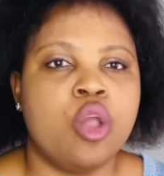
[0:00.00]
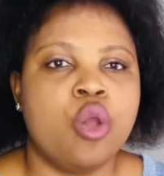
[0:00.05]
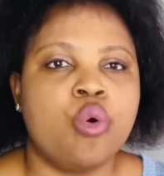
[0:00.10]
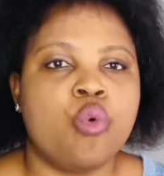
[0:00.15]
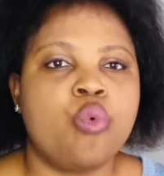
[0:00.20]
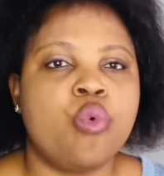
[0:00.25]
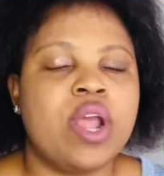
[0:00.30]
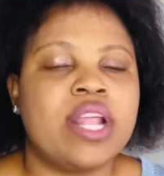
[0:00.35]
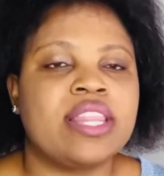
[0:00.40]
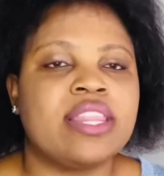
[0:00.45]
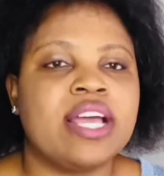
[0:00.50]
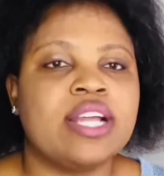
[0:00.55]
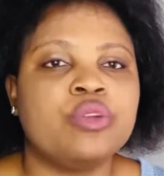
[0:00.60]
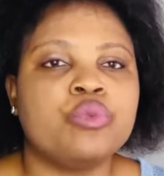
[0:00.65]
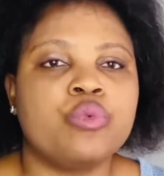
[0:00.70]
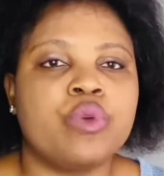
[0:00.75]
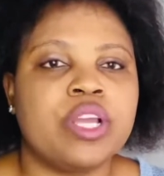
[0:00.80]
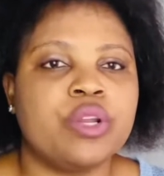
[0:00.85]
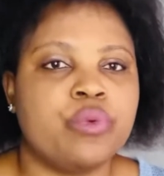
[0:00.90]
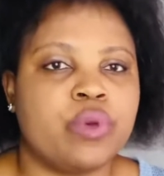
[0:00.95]
when that
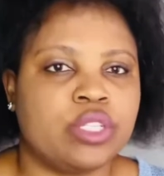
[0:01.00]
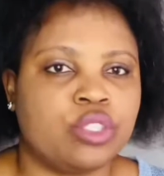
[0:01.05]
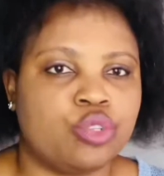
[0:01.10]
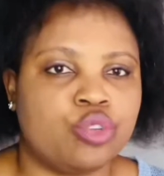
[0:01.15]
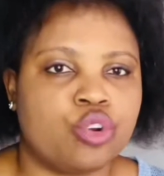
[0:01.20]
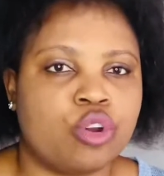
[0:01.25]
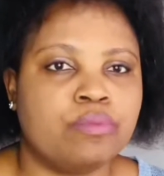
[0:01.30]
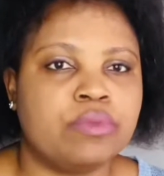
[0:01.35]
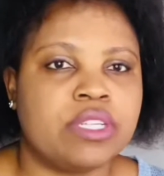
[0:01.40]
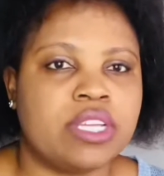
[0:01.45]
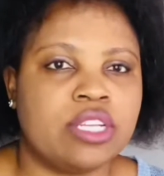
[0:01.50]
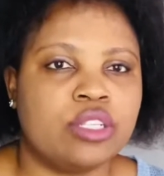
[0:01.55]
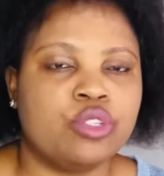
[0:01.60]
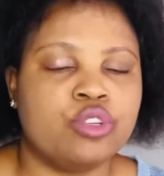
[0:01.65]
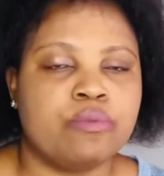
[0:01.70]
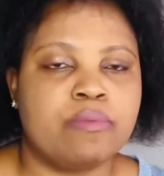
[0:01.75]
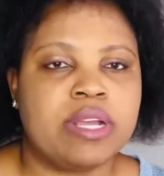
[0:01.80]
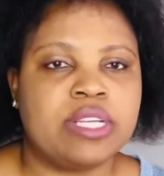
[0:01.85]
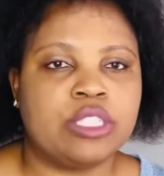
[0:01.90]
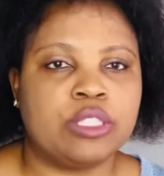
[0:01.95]
word was dropped into
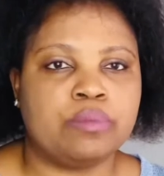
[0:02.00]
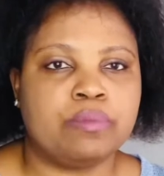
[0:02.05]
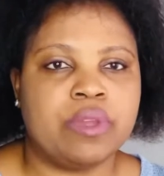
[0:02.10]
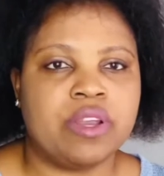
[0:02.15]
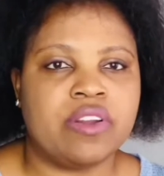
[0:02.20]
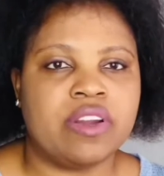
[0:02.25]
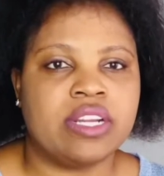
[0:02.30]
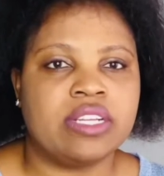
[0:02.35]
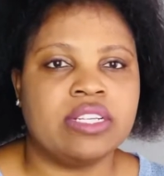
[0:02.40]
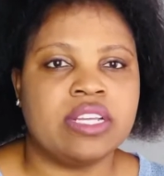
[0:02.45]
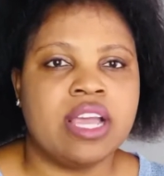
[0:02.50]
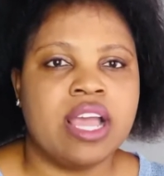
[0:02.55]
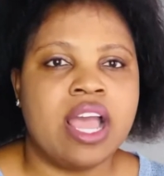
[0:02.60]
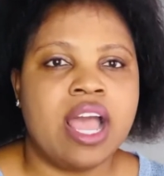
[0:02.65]
my spirit,